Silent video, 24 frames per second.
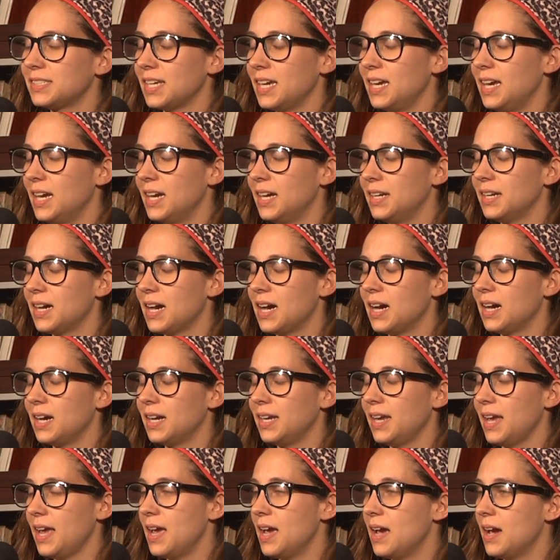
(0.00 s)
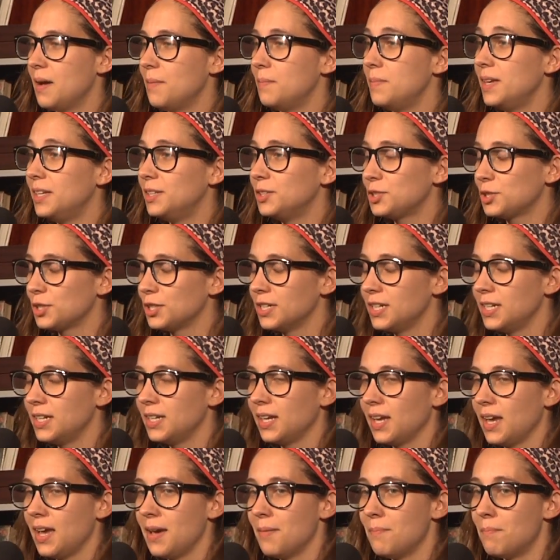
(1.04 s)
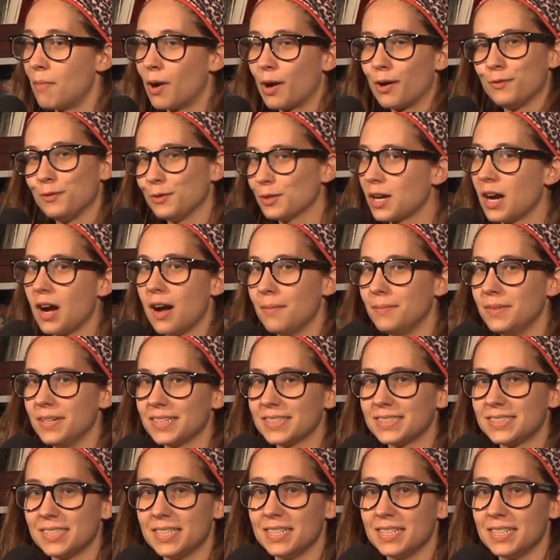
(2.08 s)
and I am interning at Marvel Comics,